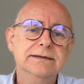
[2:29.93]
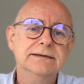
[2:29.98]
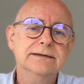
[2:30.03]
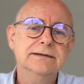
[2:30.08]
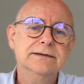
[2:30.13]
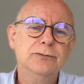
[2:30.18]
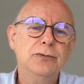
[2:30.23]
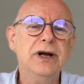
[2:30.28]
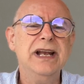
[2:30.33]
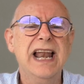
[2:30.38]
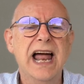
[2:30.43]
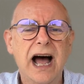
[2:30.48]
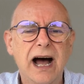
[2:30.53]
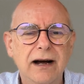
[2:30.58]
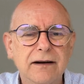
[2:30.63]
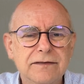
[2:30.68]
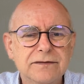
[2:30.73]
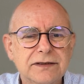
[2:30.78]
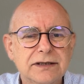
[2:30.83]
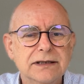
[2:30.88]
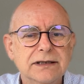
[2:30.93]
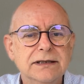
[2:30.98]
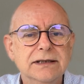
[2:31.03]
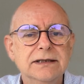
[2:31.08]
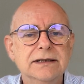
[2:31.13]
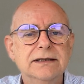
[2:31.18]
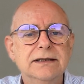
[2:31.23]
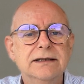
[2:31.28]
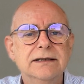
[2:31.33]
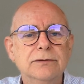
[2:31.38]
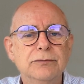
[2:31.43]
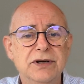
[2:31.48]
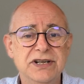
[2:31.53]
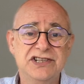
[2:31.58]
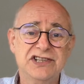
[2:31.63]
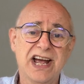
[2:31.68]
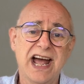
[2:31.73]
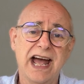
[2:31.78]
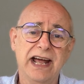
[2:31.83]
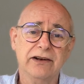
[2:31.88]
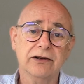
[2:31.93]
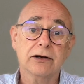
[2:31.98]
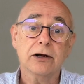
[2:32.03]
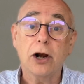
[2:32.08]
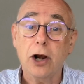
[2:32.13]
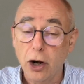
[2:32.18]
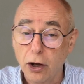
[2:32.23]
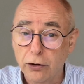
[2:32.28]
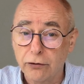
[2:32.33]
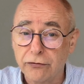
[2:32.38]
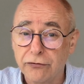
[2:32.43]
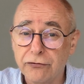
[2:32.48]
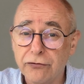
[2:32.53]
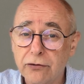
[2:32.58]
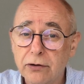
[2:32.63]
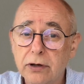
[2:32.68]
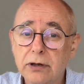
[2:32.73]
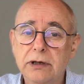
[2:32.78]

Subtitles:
We laughed. We sat close,